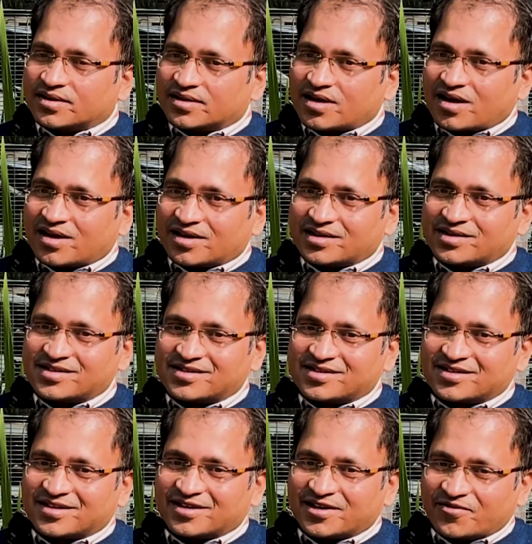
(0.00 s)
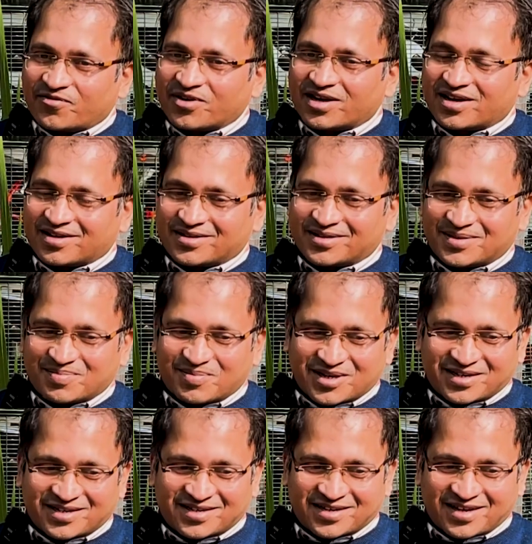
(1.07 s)
Yeah, it's difficult,
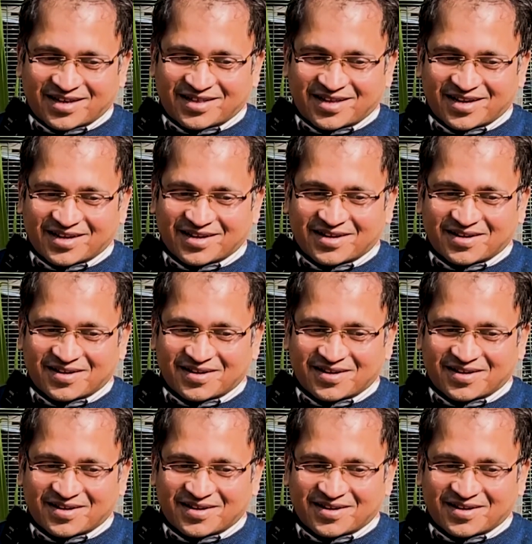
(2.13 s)
but I think